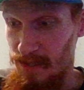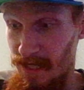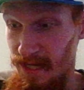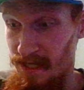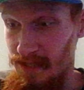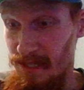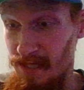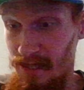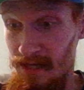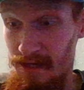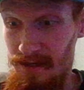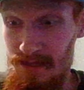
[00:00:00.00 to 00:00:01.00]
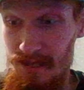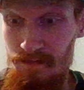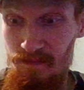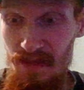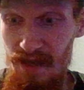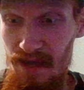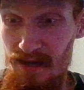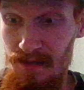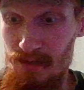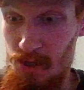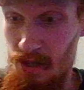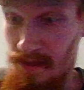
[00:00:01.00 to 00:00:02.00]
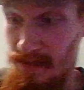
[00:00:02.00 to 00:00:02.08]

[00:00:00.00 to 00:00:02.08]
18 yards. And Sean